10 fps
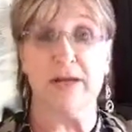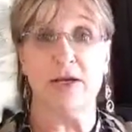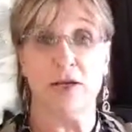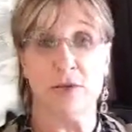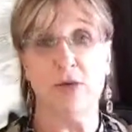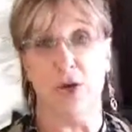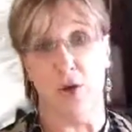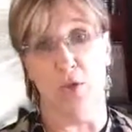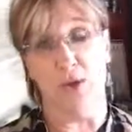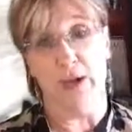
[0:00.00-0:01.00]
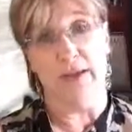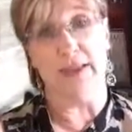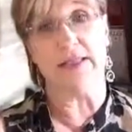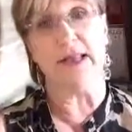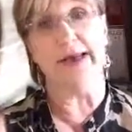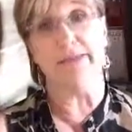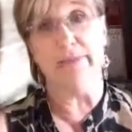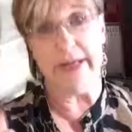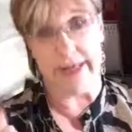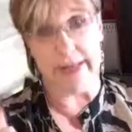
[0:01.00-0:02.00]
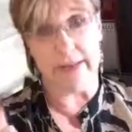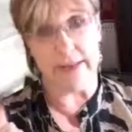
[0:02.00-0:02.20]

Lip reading: that you know that's like me,